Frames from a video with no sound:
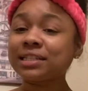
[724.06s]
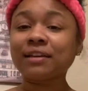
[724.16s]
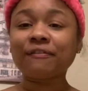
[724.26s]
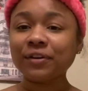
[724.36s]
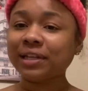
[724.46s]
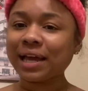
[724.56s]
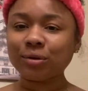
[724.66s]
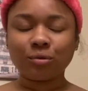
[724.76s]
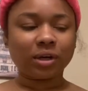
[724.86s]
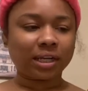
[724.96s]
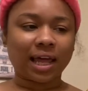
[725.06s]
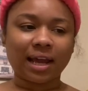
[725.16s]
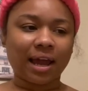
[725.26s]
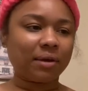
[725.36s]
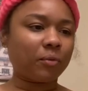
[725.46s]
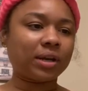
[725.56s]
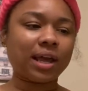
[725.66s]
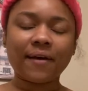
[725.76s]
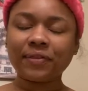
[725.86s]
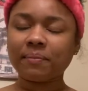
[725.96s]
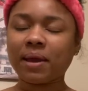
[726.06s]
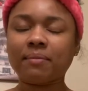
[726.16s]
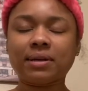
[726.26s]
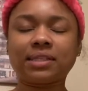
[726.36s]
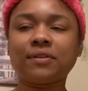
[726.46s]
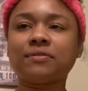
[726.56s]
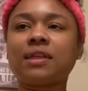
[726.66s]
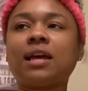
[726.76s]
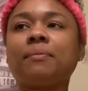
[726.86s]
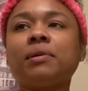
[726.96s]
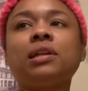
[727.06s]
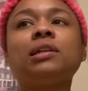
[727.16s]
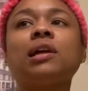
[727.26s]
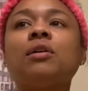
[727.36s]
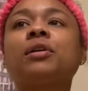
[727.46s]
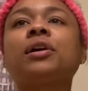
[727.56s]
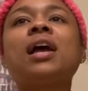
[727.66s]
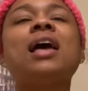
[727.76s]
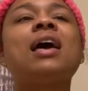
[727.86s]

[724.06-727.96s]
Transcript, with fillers: didn't feel like doing it. Like, I didn't want to have to make myself stay up any longer.